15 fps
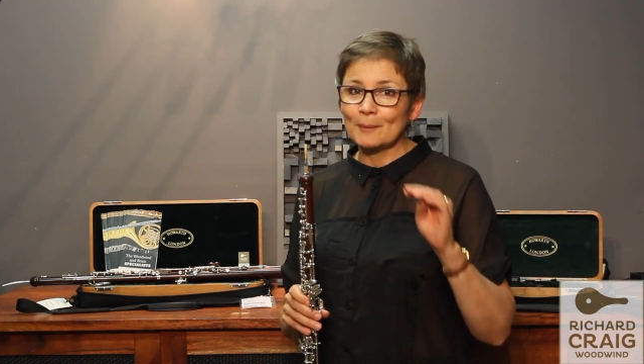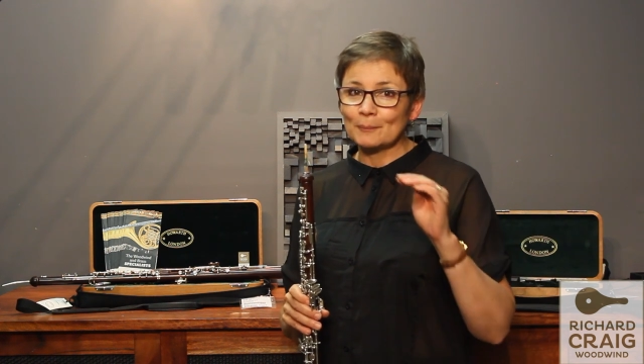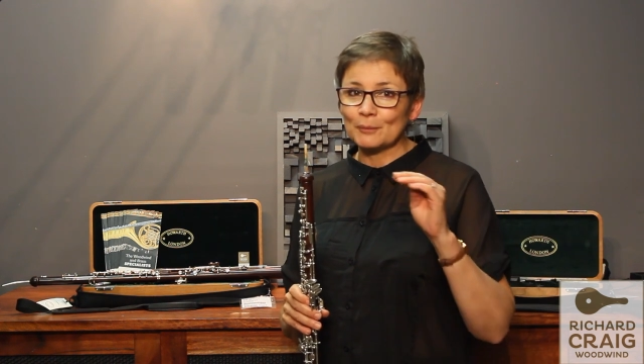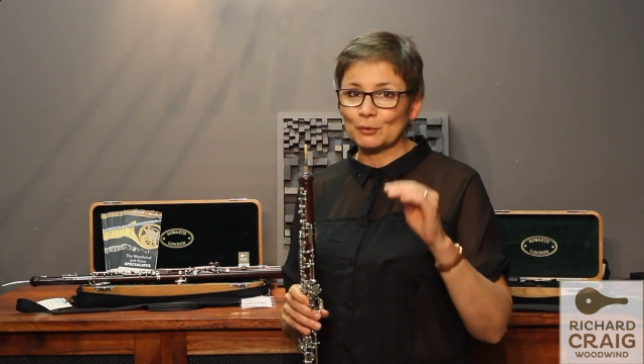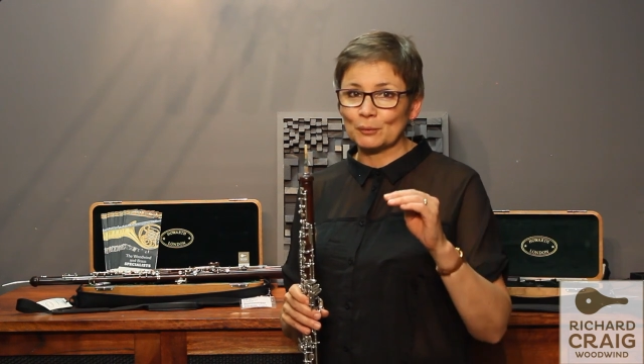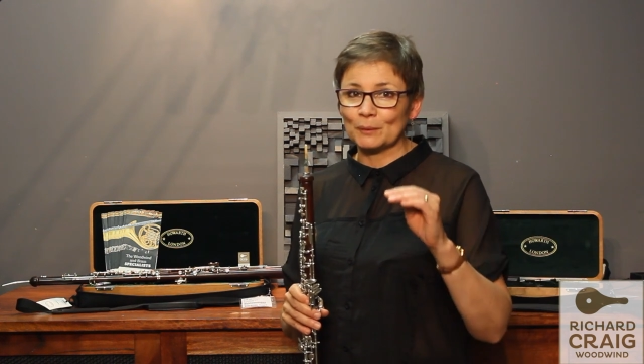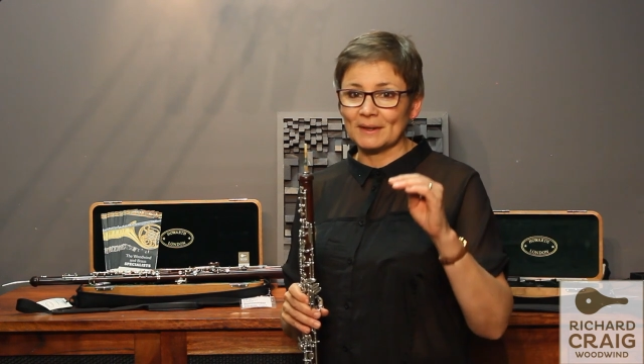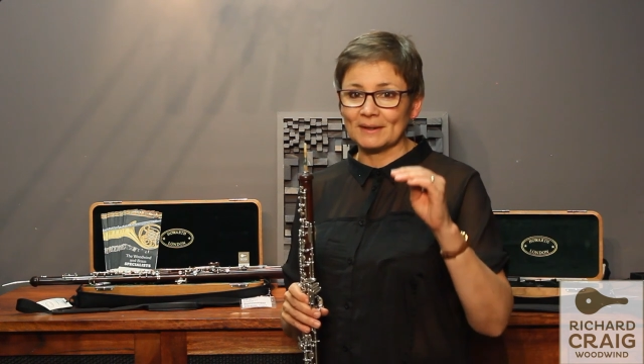
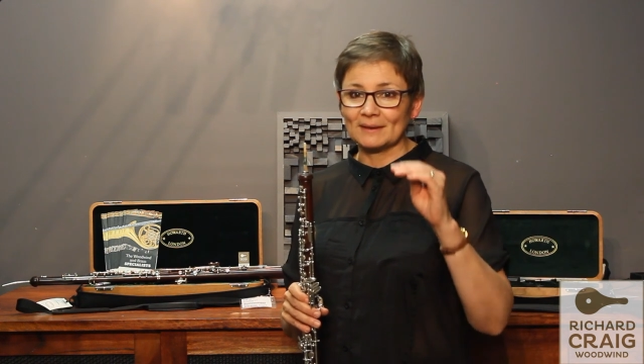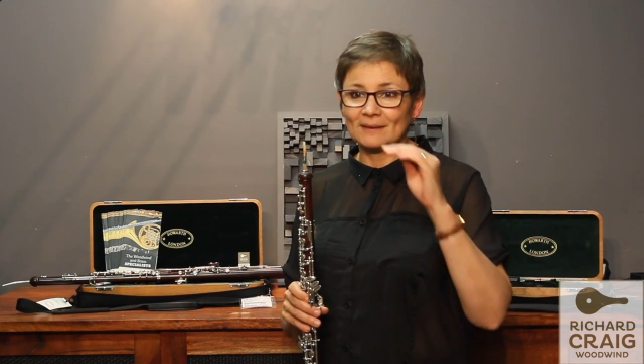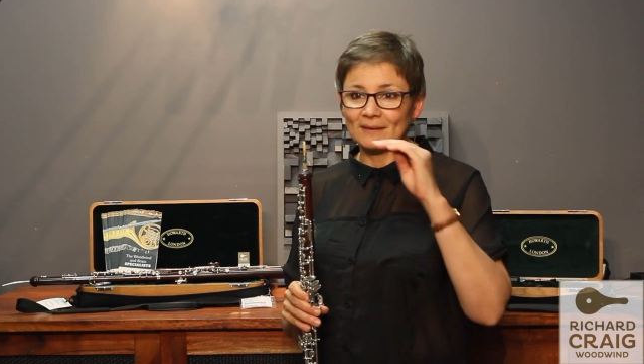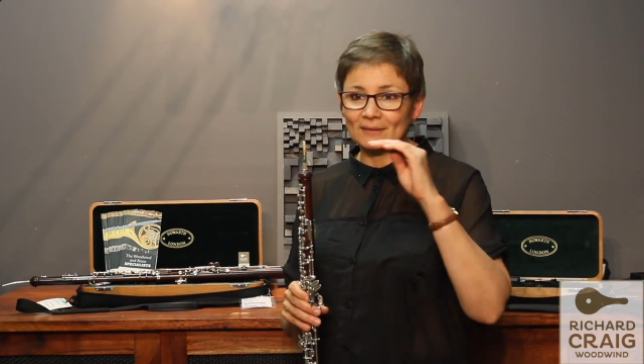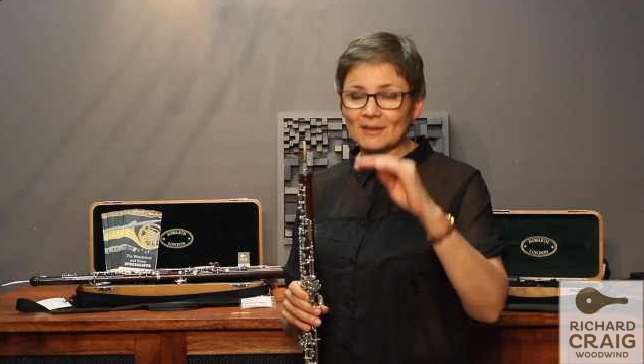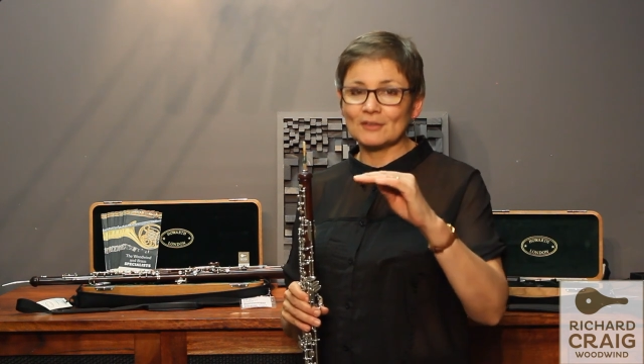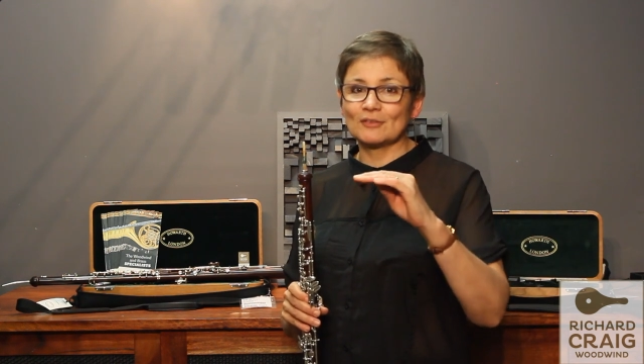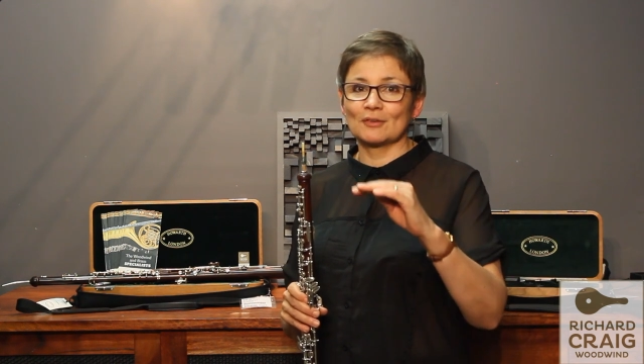between
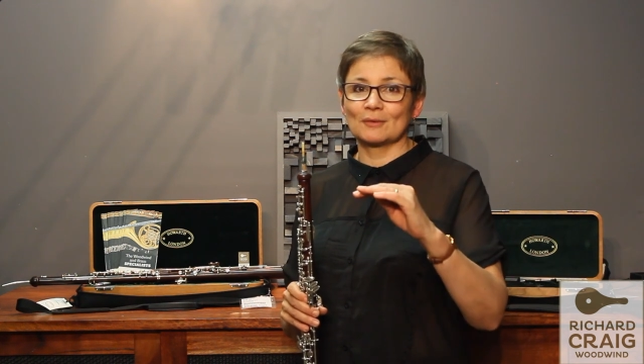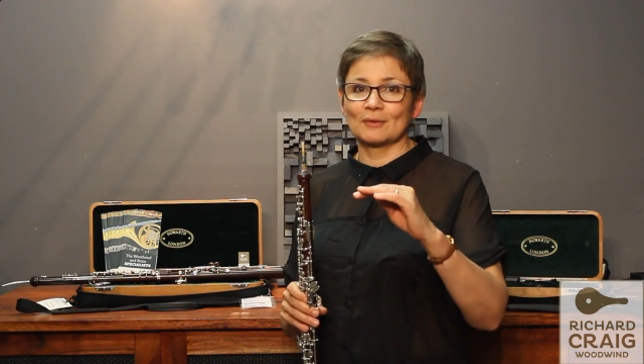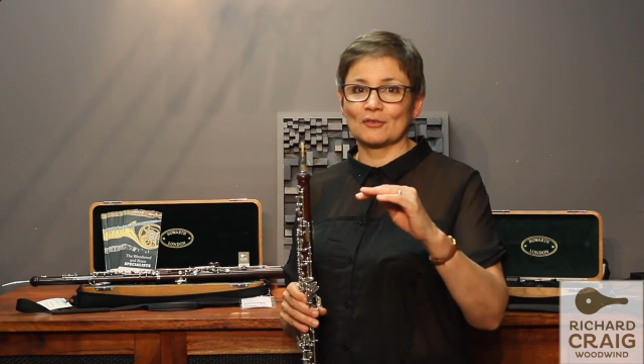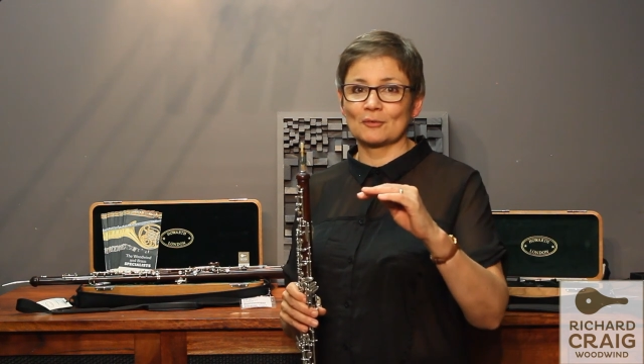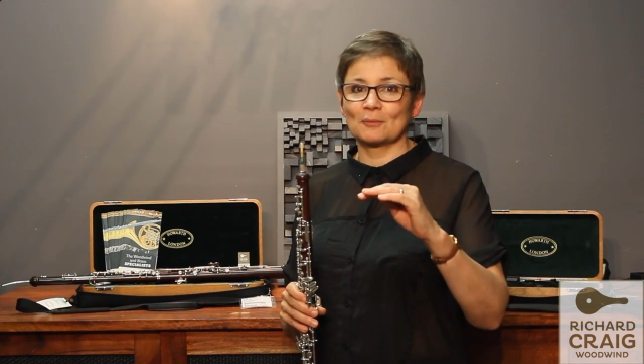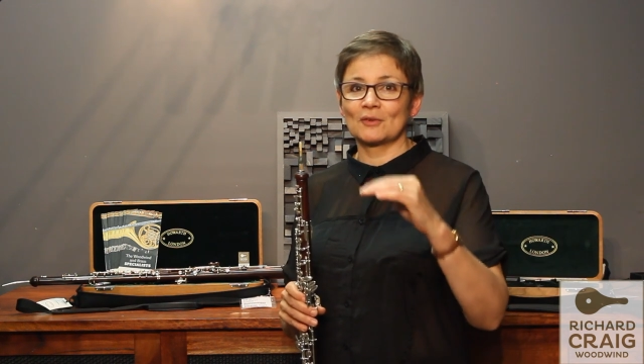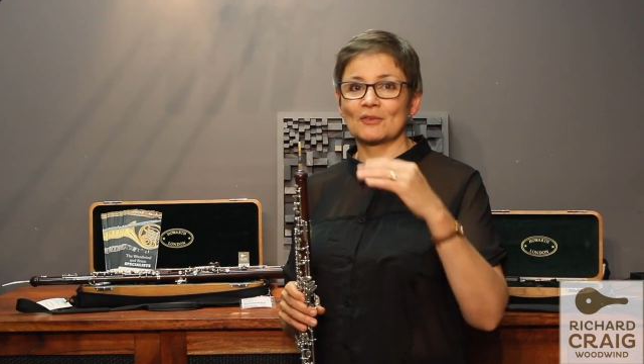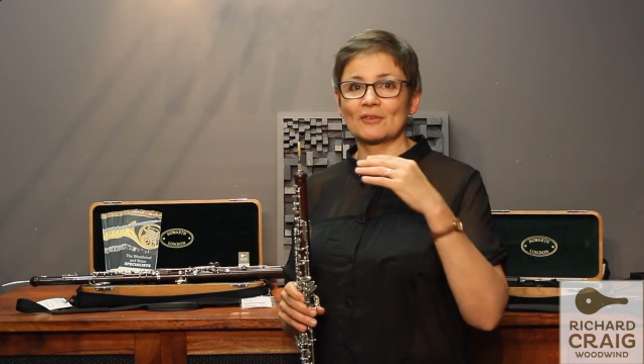these two
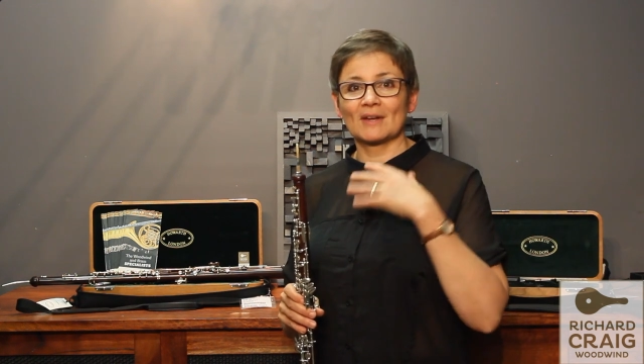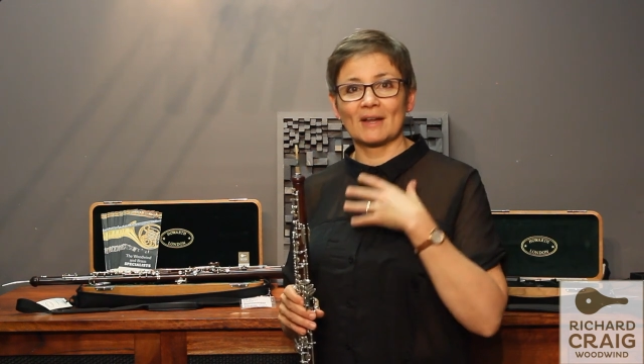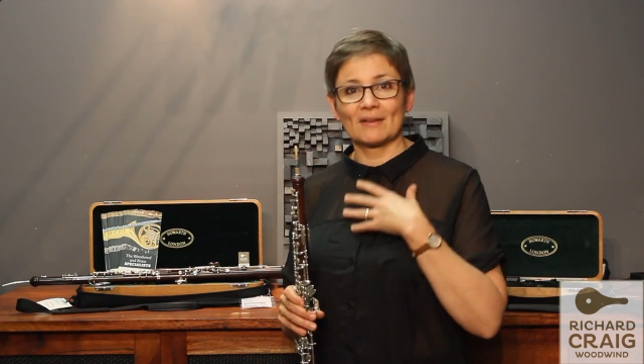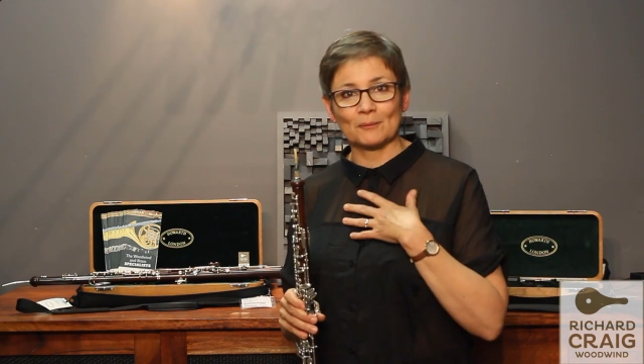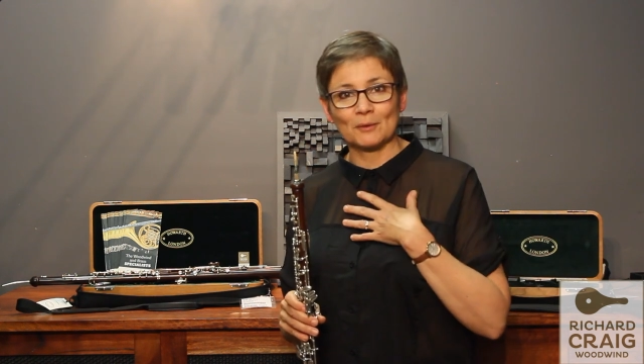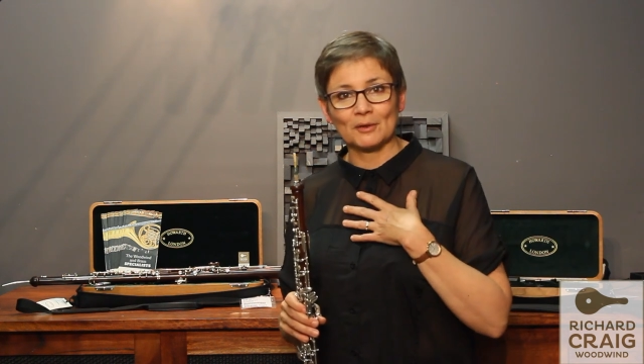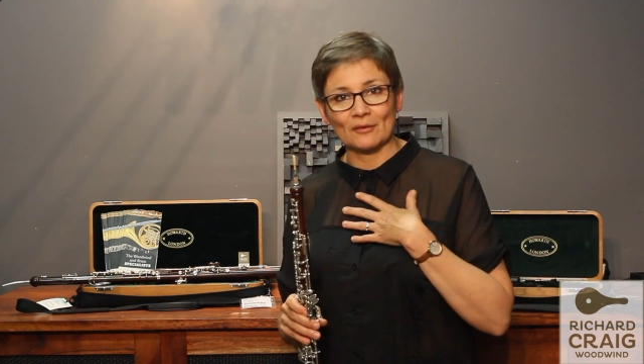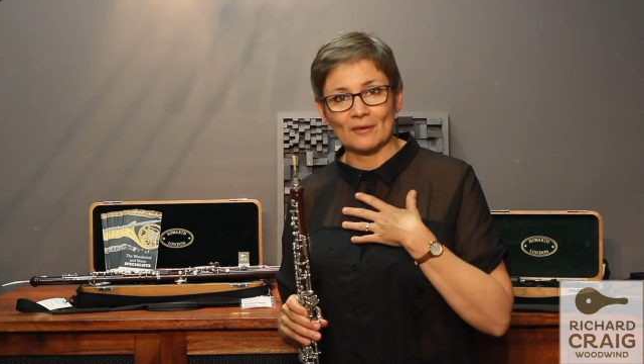instruments and
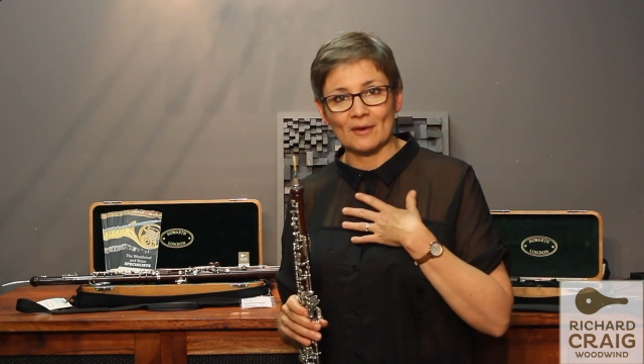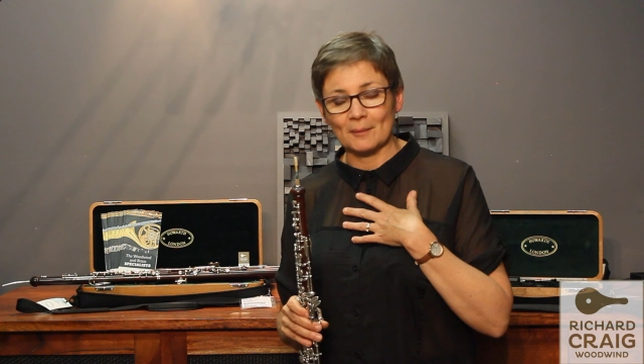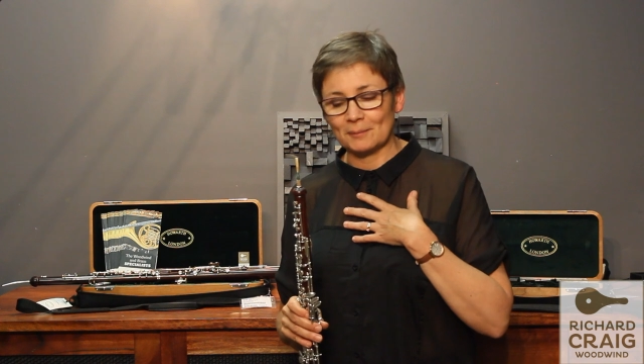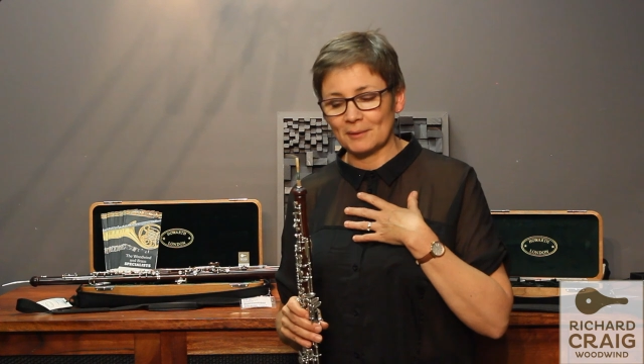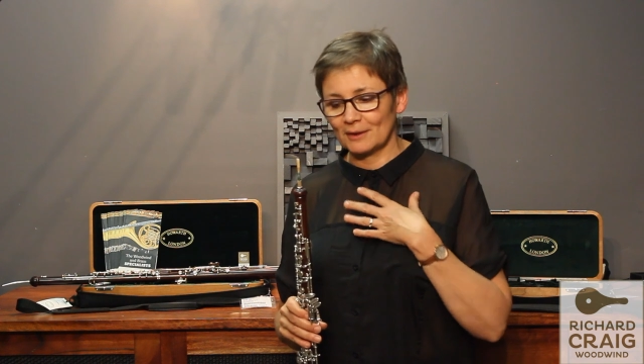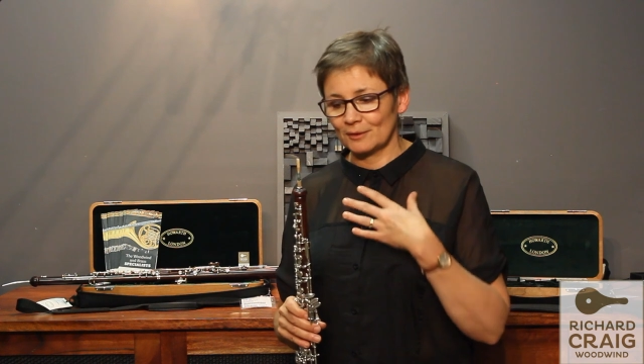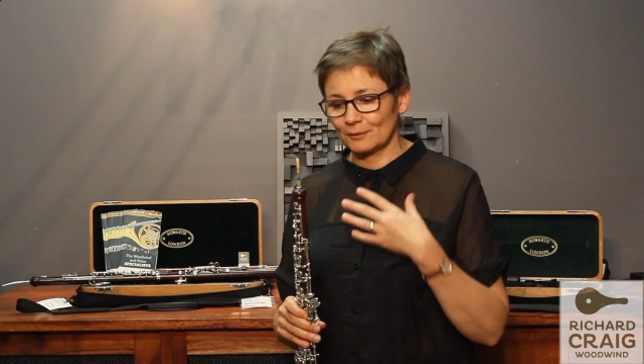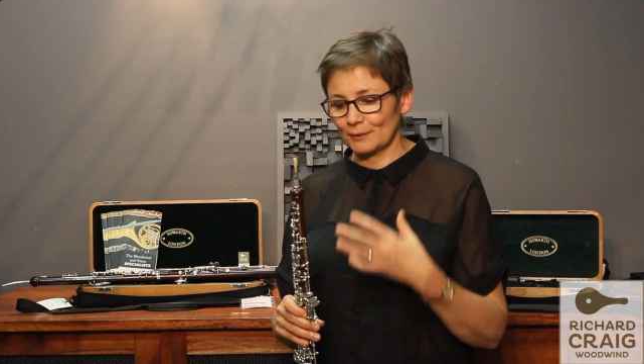the ones that I
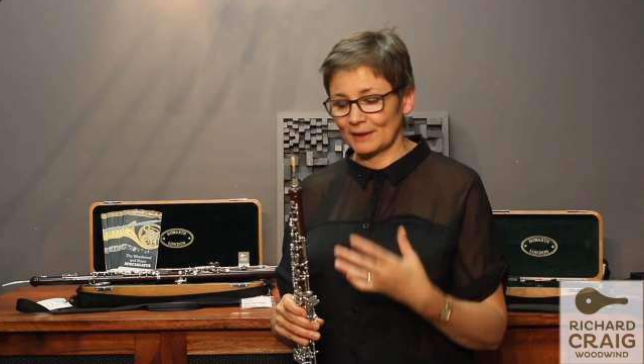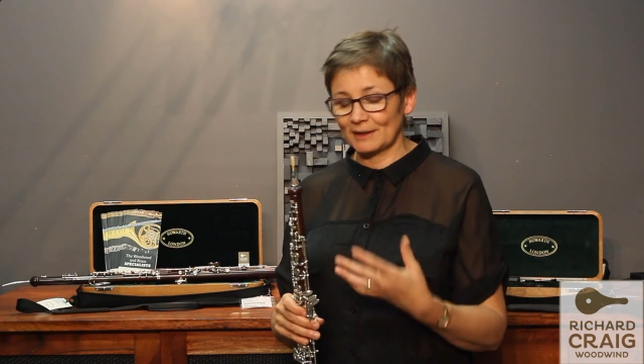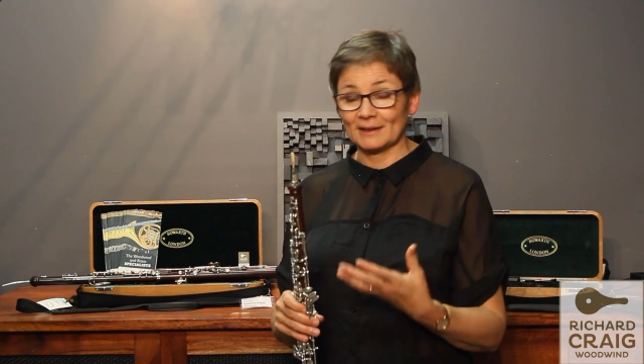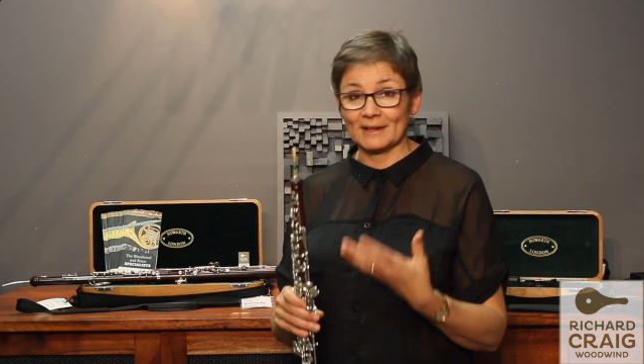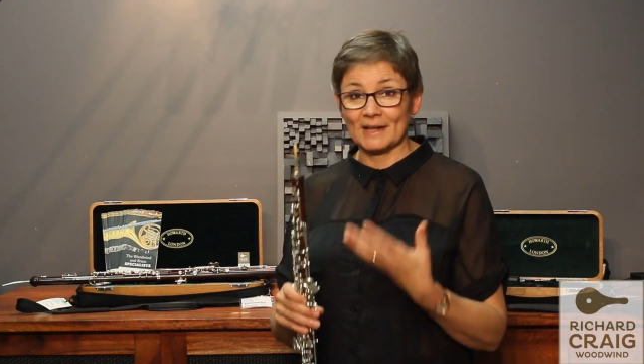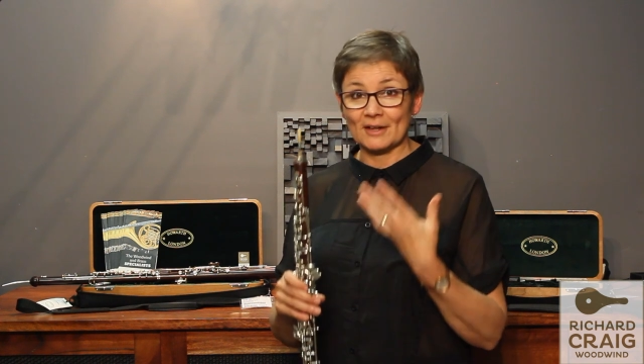play on regularly,